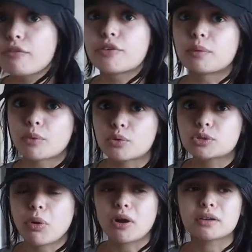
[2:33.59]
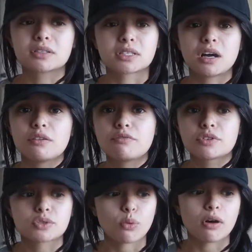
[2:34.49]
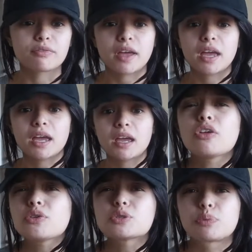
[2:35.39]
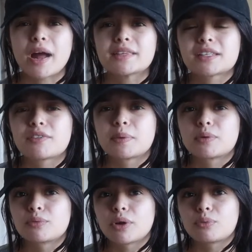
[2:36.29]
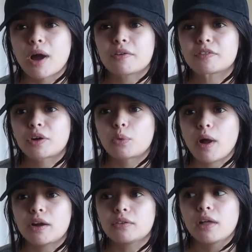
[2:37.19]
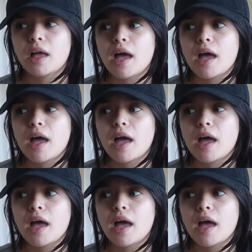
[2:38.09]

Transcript: For the most part, Dove, Suave, all of those brands that have been around for a while